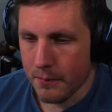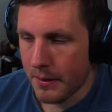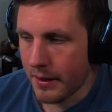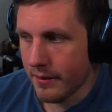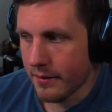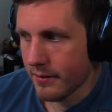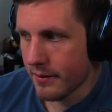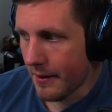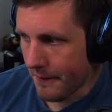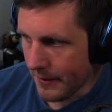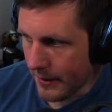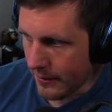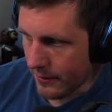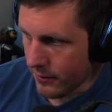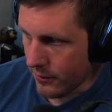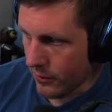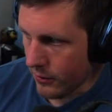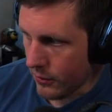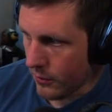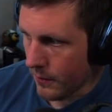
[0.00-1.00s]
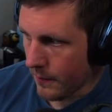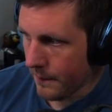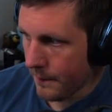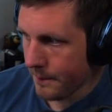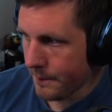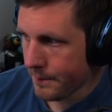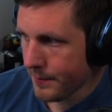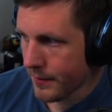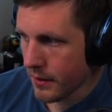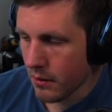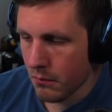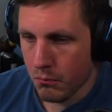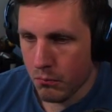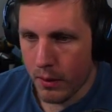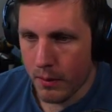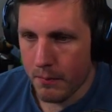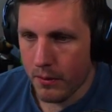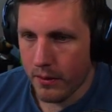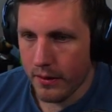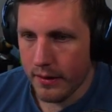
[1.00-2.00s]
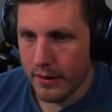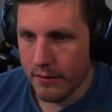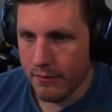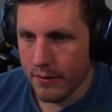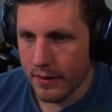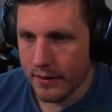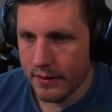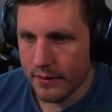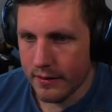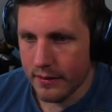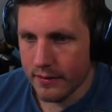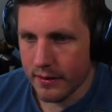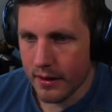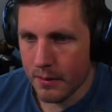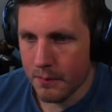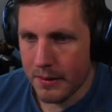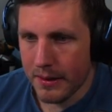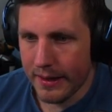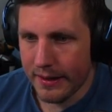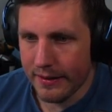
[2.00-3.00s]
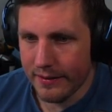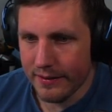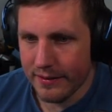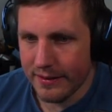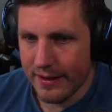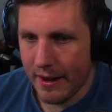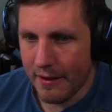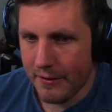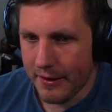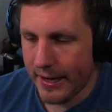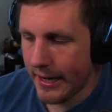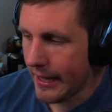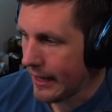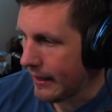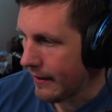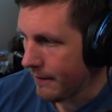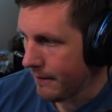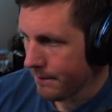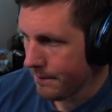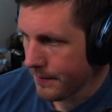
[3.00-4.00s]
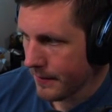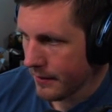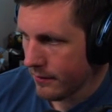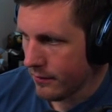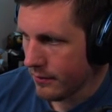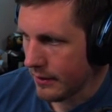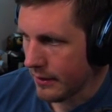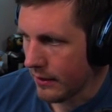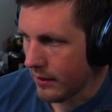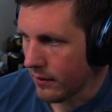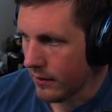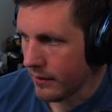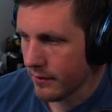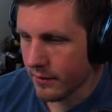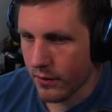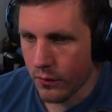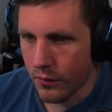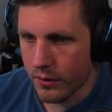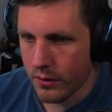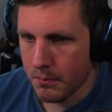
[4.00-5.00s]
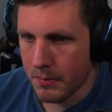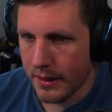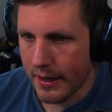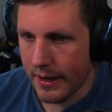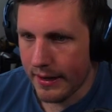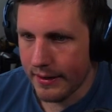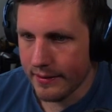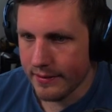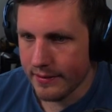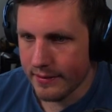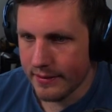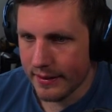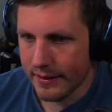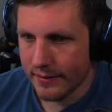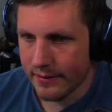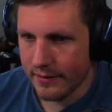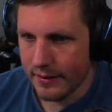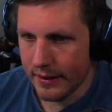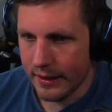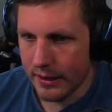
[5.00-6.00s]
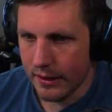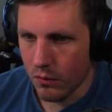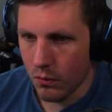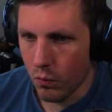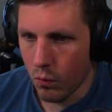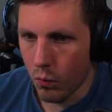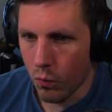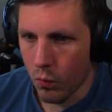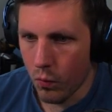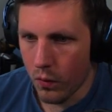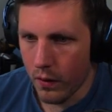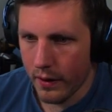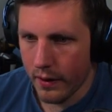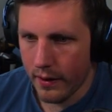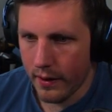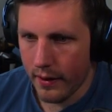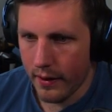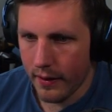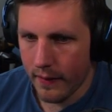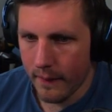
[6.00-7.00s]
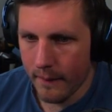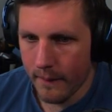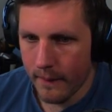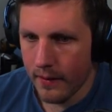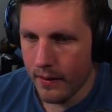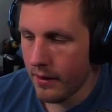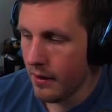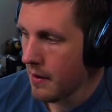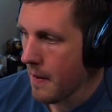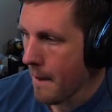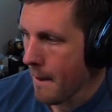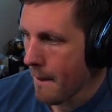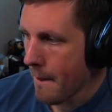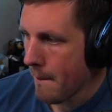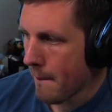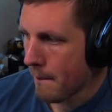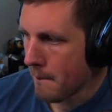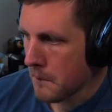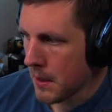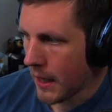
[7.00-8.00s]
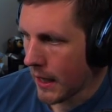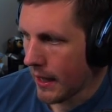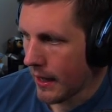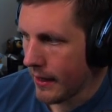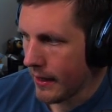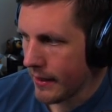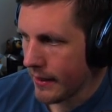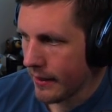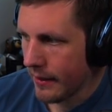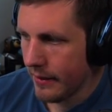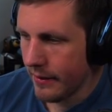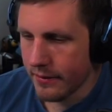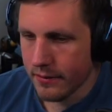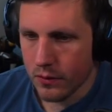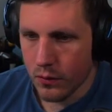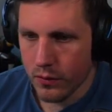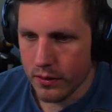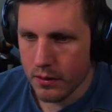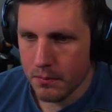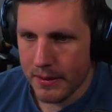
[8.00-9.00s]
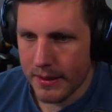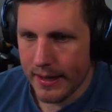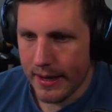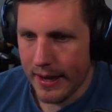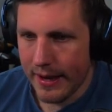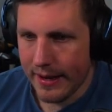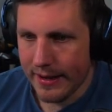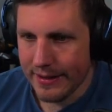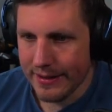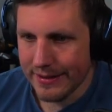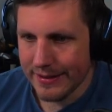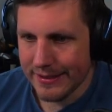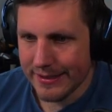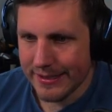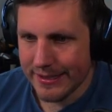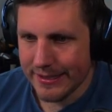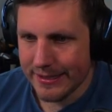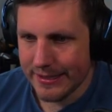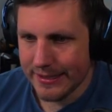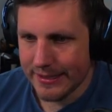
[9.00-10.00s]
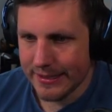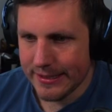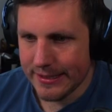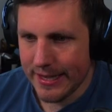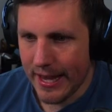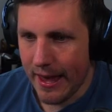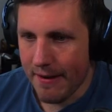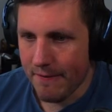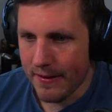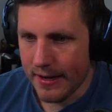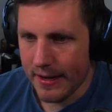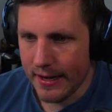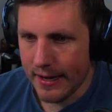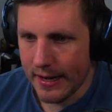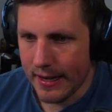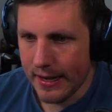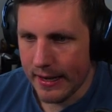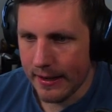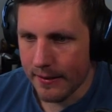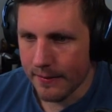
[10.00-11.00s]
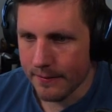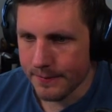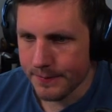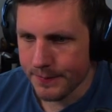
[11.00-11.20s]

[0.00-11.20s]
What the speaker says: to be a 72. Perimeter defense is going to be a 70. Steal is going to be a 61. Block is going to be a 70.